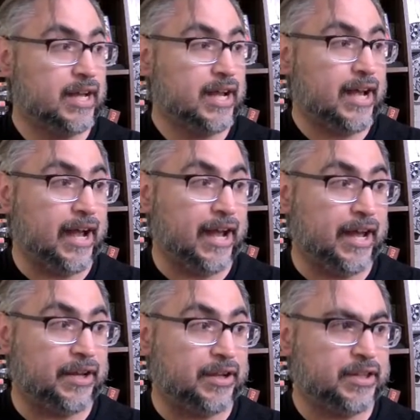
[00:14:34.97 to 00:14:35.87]

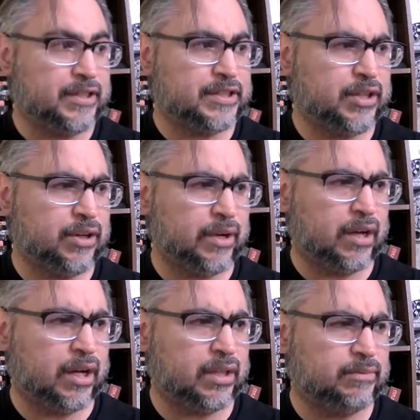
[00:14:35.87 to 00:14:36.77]
And this is going
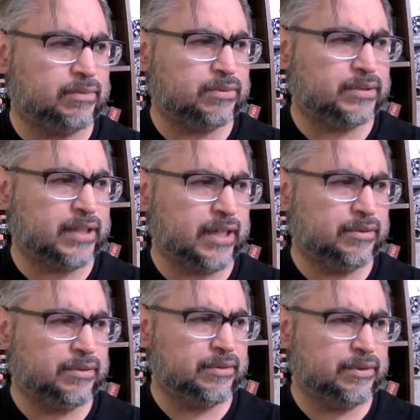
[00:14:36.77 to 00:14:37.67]
on
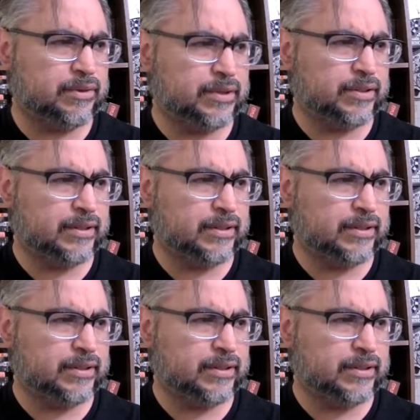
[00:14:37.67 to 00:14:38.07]
second or third year?